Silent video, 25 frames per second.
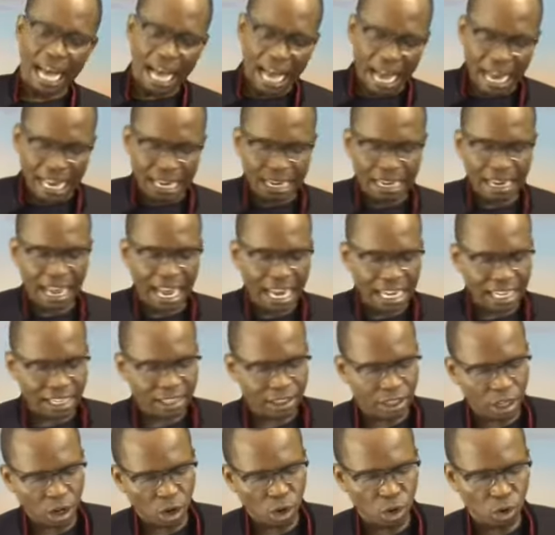I
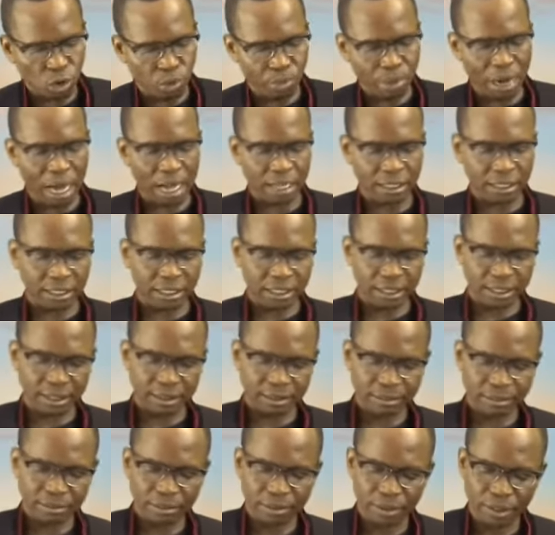like the old parts.
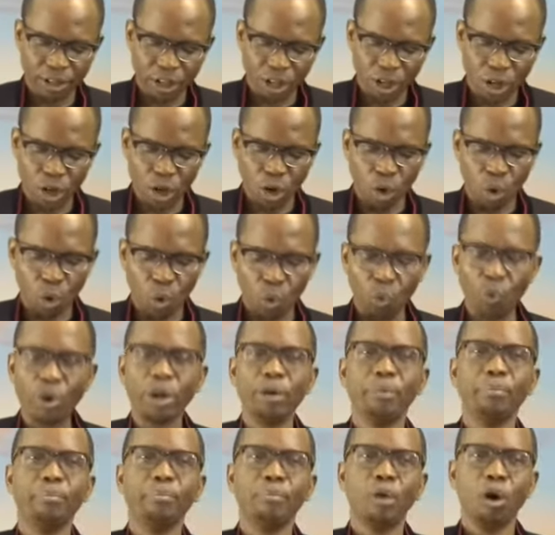
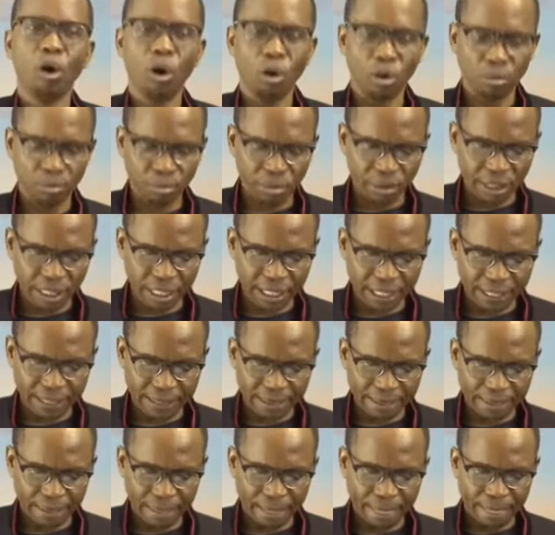When moms
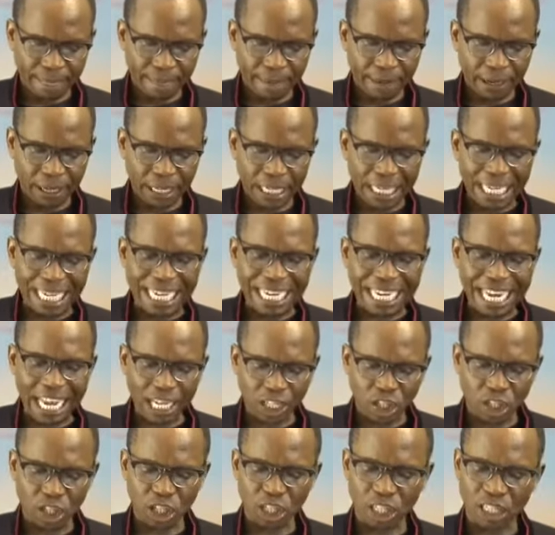
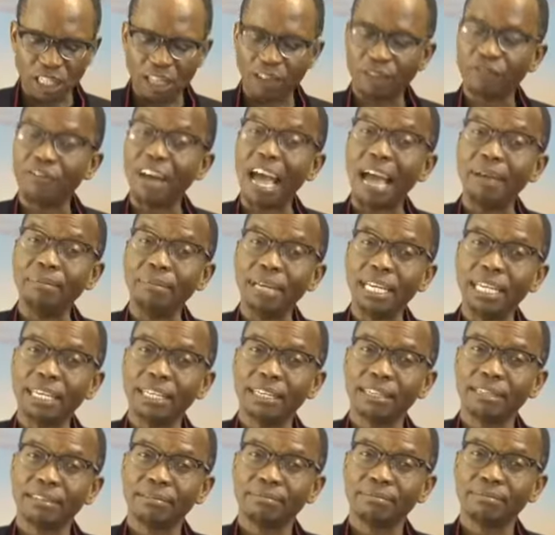nurtured the family,
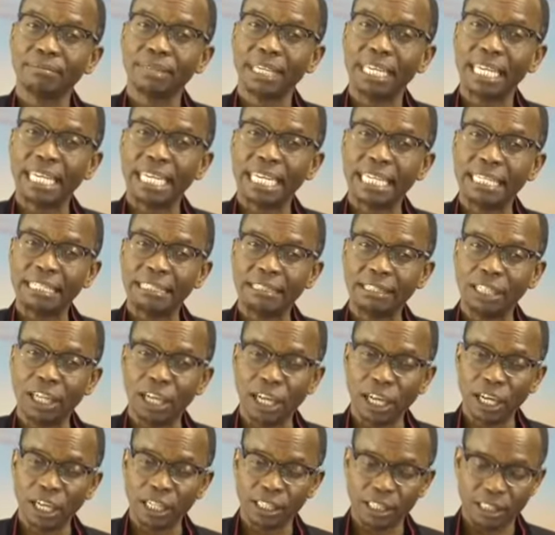
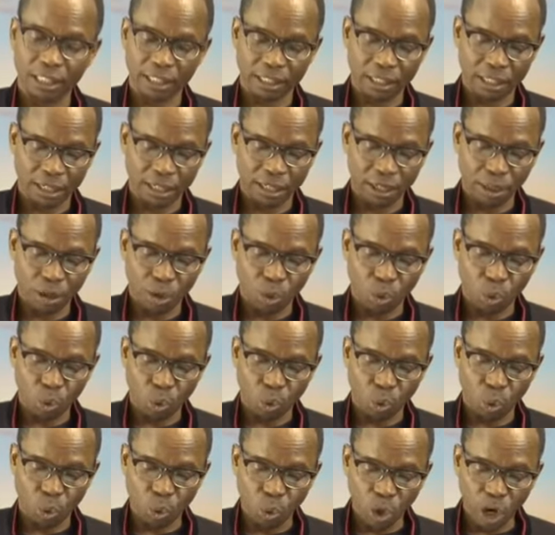dads
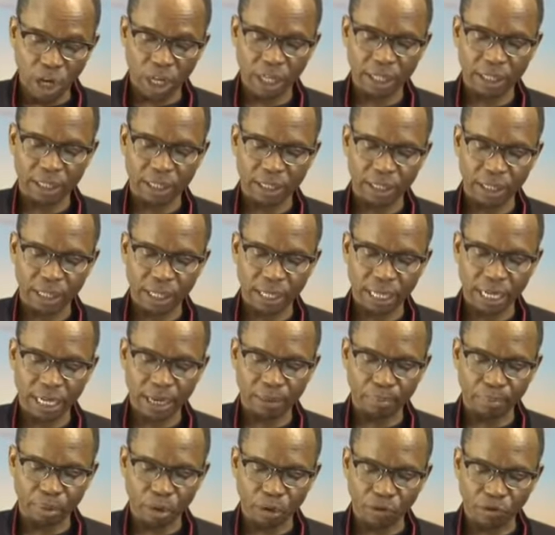worked
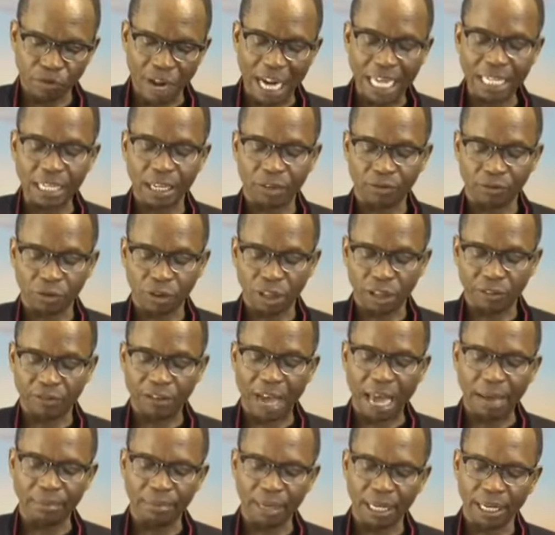and provided for the
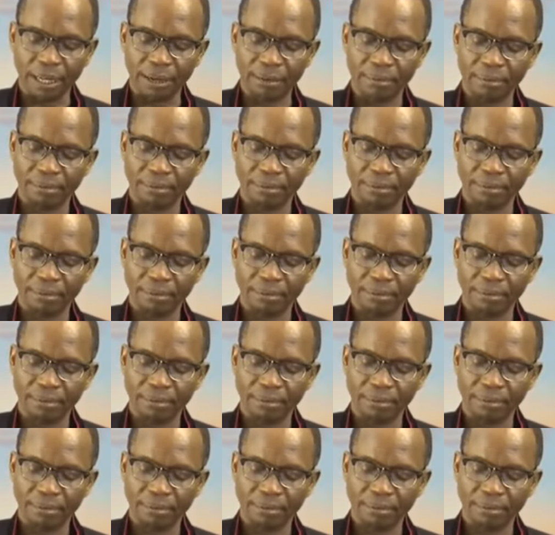family.